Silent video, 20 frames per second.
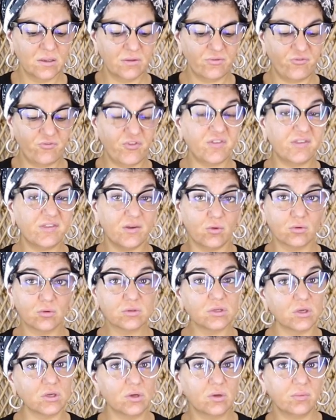physical
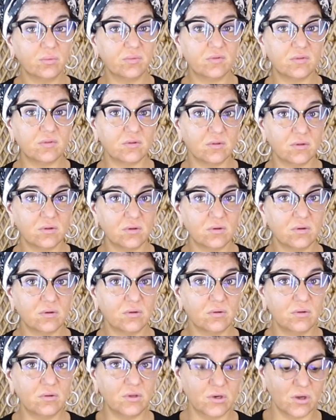terms,
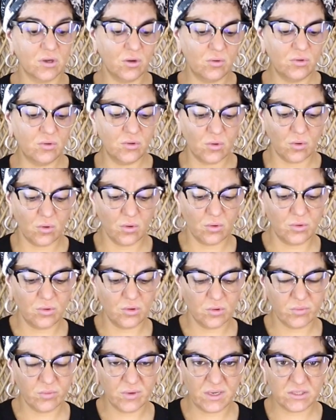you know,
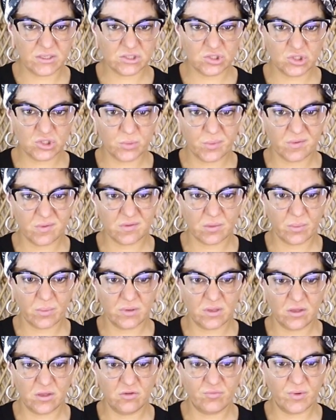your relationship with someone
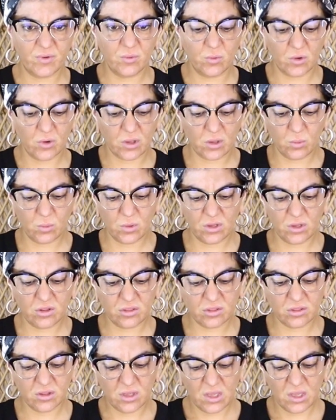that you've been working
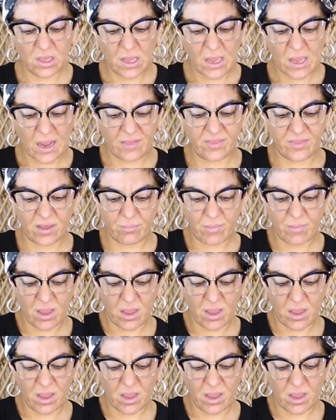with, and that